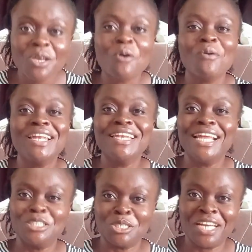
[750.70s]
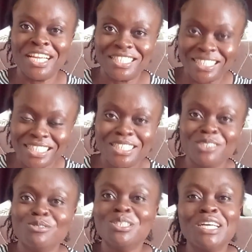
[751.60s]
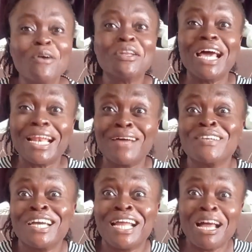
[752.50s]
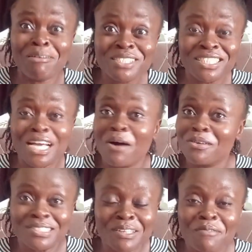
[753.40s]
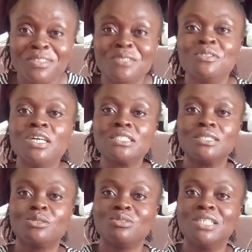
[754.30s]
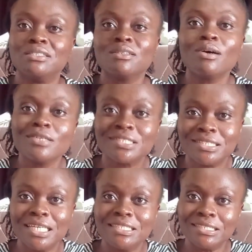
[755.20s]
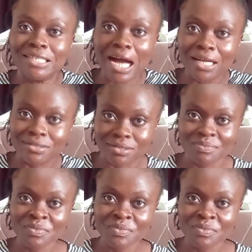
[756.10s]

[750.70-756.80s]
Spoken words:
When lecturer is teaching, you just on an armchair or something, you just see students all seated in that